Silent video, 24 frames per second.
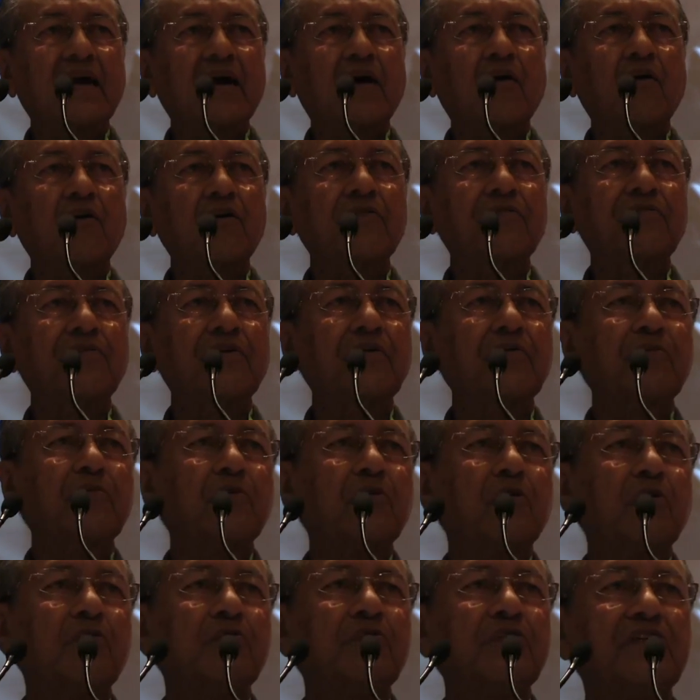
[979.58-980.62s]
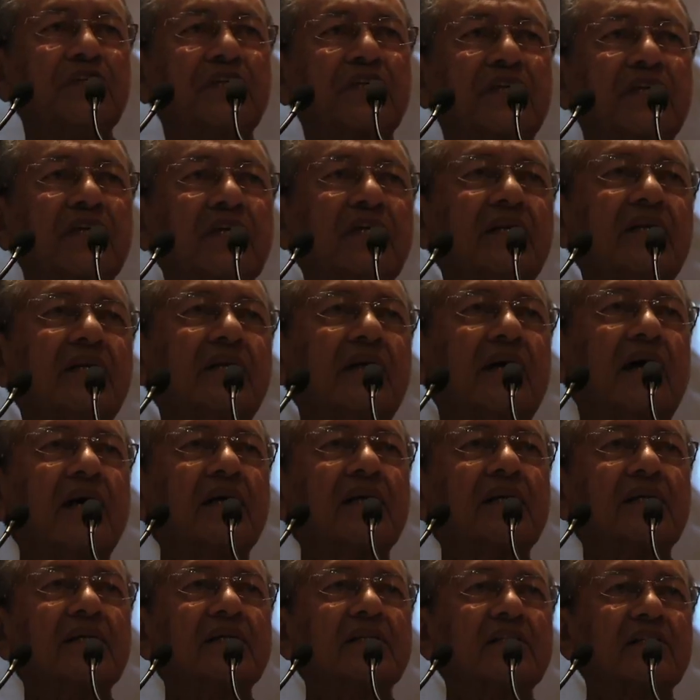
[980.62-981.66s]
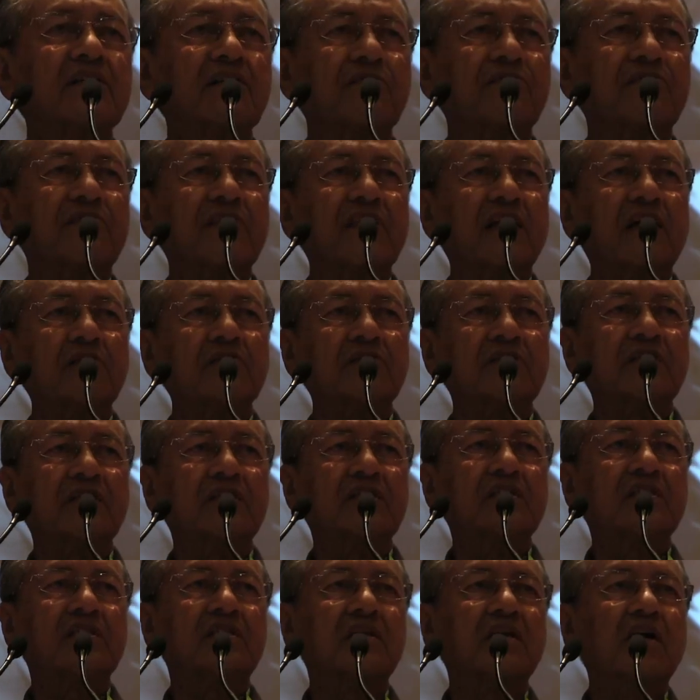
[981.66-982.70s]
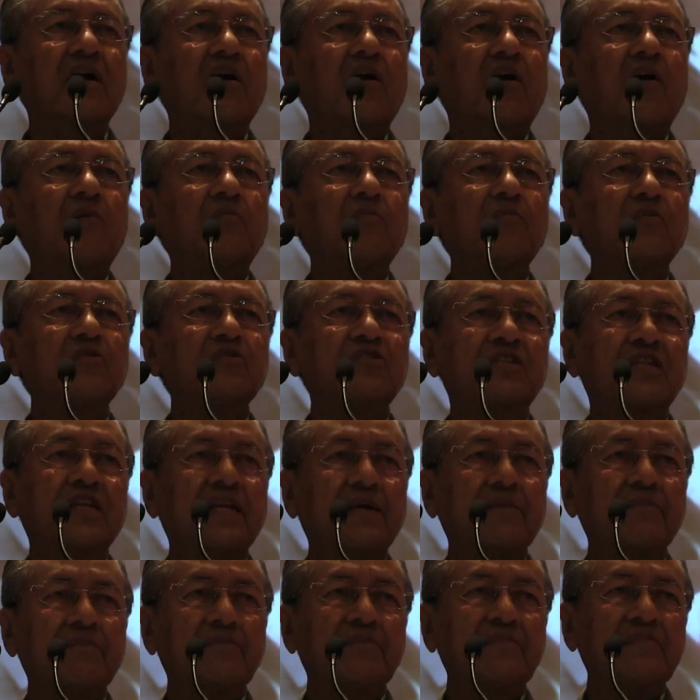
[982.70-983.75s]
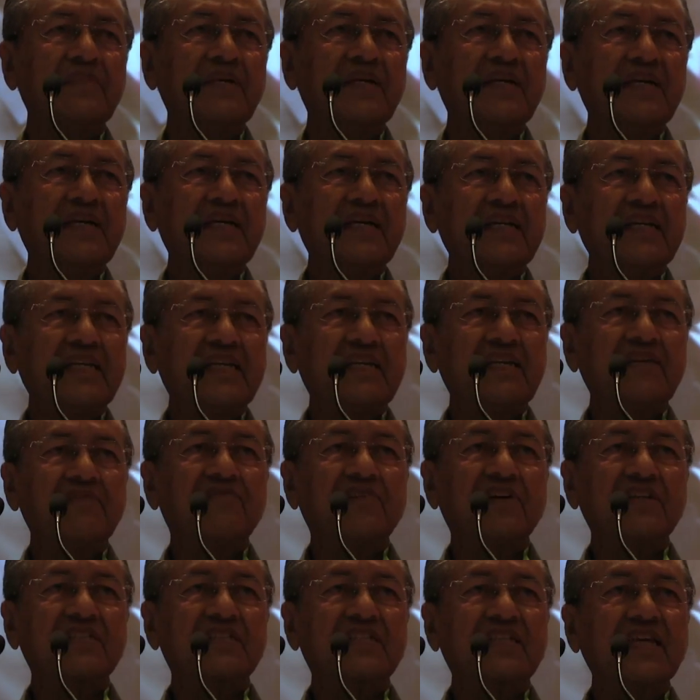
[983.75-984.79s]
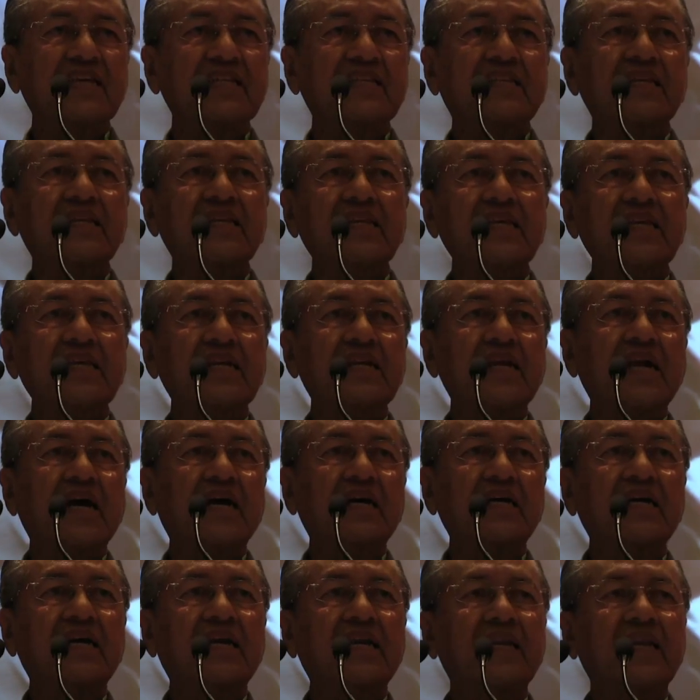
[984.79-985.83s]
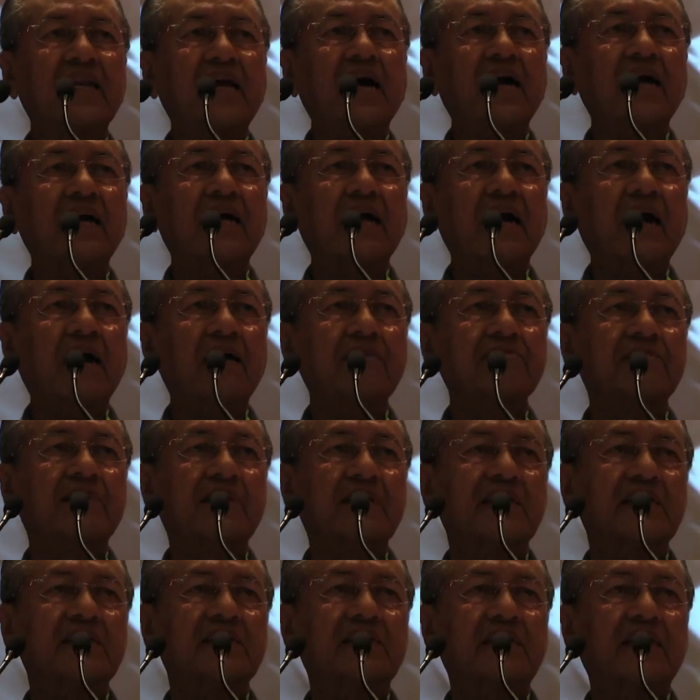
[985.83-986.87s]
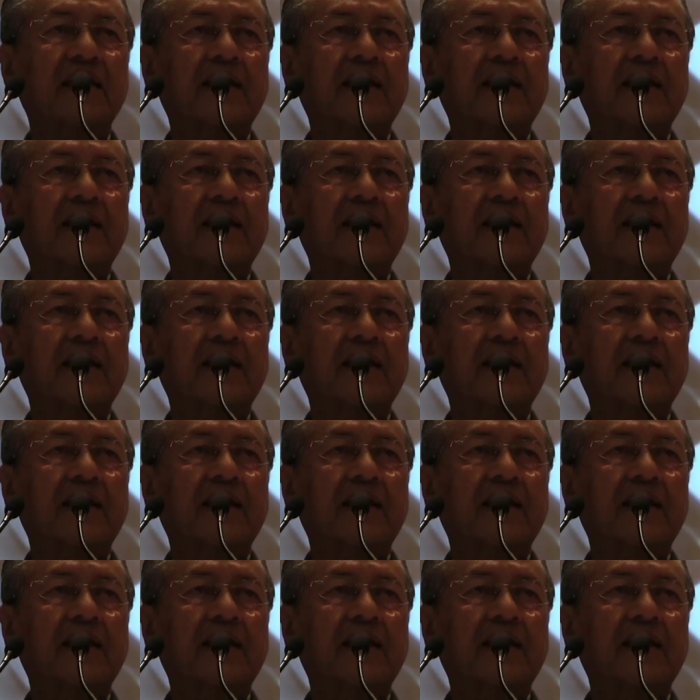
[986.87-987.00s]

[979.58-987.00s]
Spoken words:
started a horrific war which killed hundreds of thousands of Muslims, devastated Iraq and